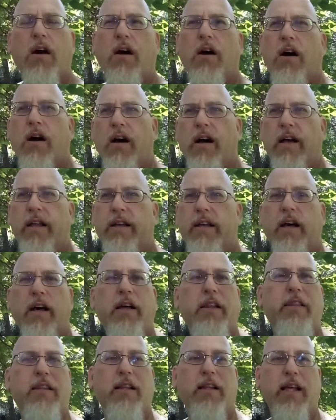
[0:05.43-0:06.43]
on
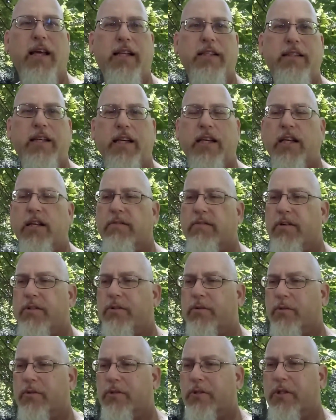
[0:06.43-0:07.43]
the land taking
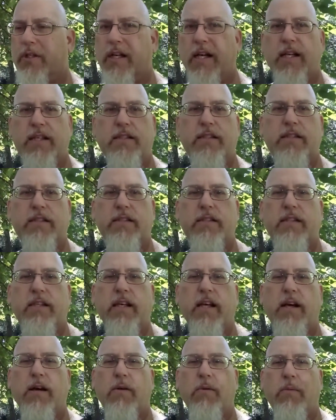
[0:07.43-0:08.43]
ritual so you guys can see
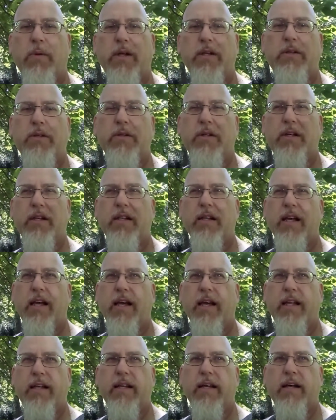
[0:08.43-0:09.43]
how we do it,
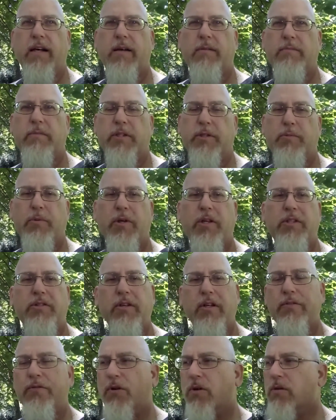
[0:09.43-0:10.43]
and it's pretty
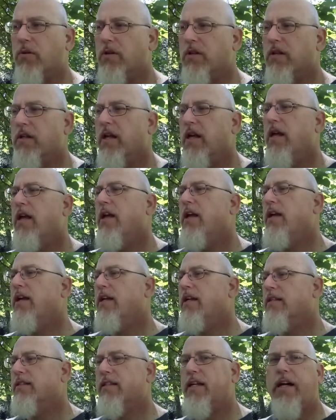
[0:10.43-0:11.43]
straightforward.
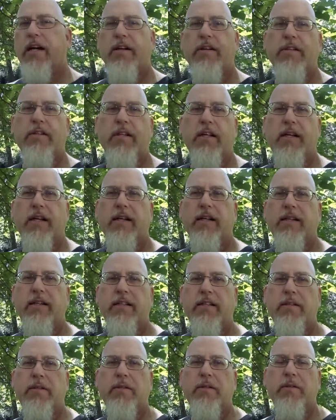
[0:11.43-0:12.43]
It's out of the
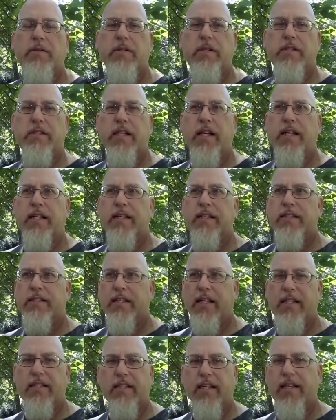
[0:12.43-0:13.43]
sagas,
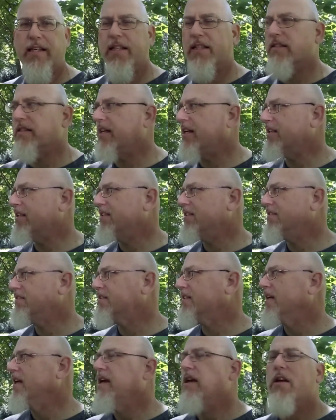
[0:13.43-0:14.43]
the Icelandic
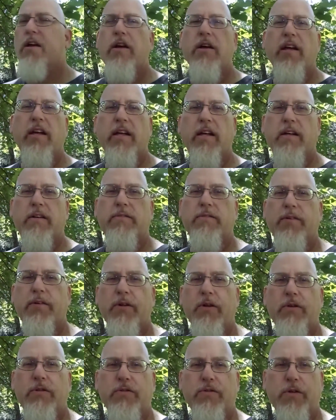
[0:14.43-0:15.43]
sagas. For
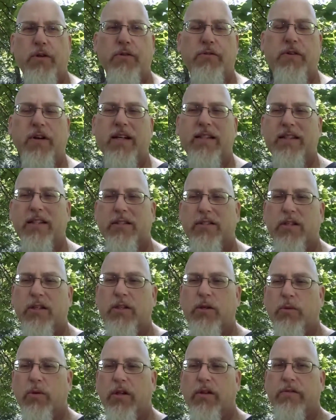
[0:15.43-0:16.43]
those of you who find this on
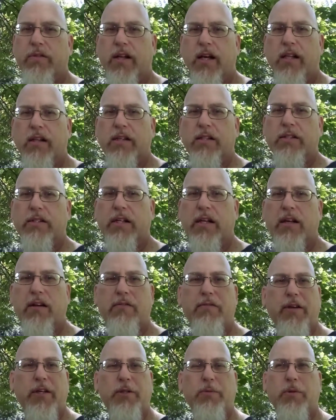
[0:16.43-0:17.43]
the Well of Knowledge
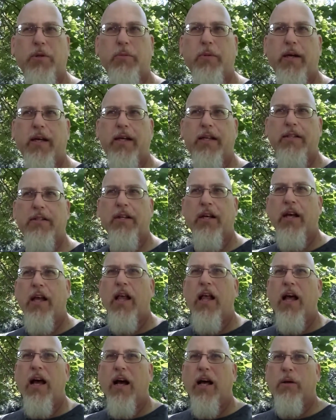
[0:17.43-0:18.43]
Facebook page,
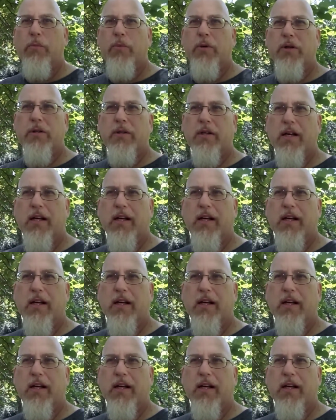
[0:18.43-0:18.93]
I'll put